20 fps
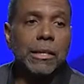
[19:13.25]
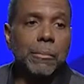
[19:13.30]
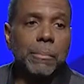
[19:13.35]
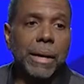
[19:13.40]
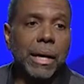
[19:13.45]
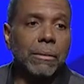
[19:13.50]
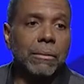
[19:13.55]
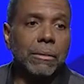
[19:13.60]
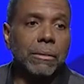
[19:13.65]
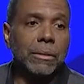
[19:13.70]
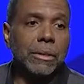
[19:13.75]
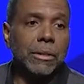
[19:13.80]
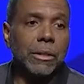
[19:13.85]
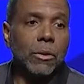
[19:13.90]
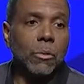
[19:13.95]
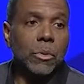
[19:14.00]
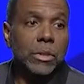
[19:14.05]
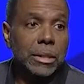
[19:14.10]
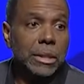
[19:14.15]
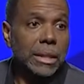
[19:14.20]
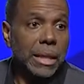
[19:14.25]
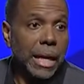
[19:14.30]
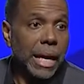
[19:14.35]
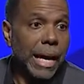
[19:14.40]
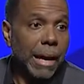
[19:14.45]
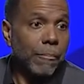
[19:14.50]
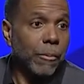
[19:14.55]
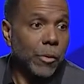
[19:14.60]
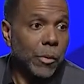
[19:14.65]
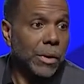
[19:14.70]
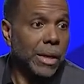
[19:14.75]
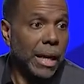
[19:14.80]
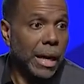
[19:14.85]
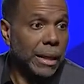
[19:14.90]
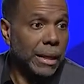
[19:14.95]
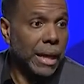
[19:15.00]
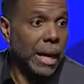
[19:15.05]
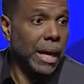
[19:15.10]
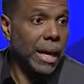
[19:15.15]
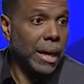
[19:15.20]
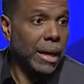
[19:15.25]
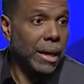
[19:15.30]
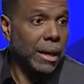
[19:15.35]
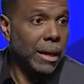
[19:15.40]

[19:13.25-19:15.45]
about, you know, what's going to happen when I die?